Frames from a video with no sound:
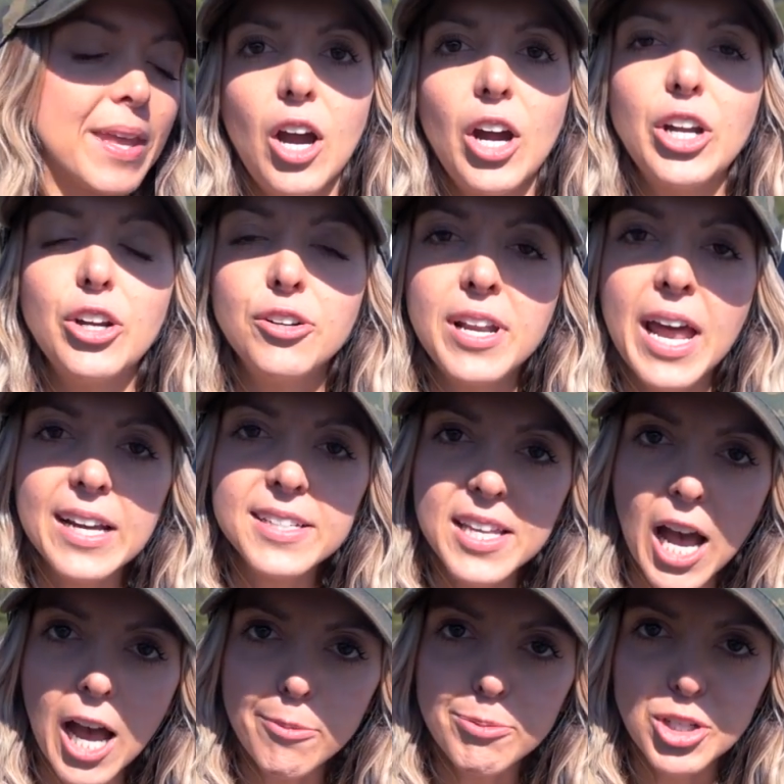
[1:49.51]
All right, your next
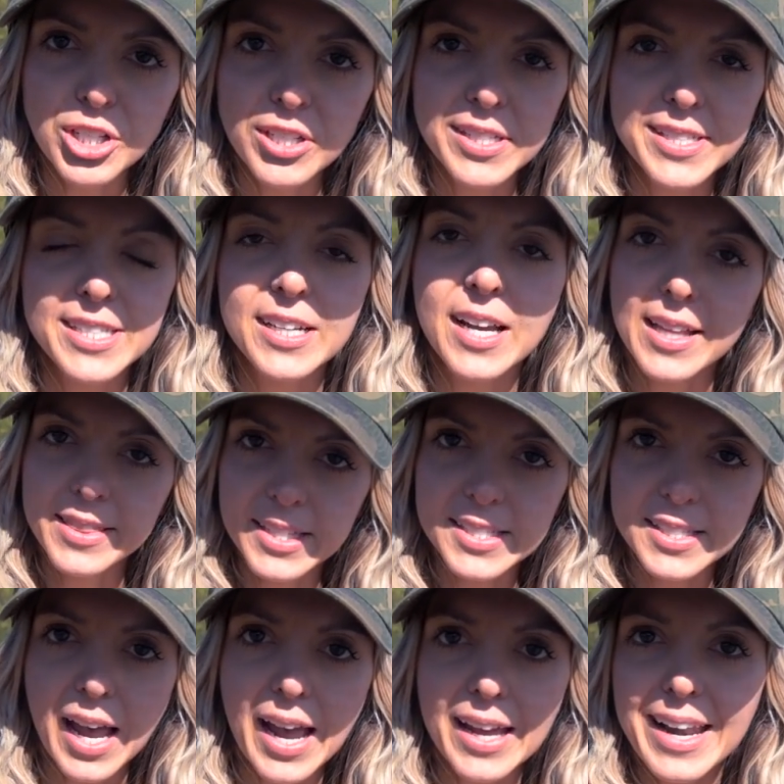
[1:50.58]
option is to cut this
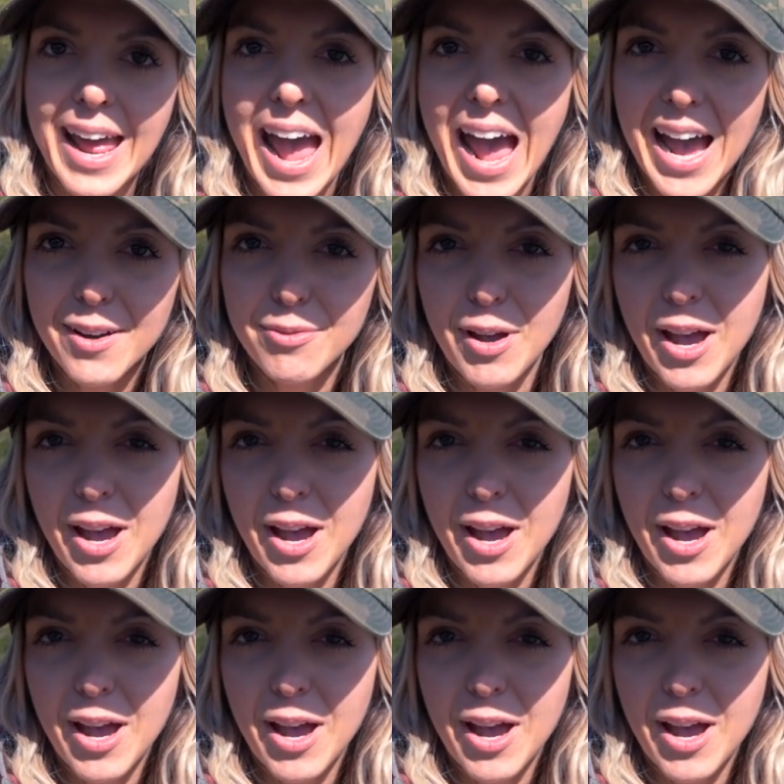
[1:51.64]
guy in half.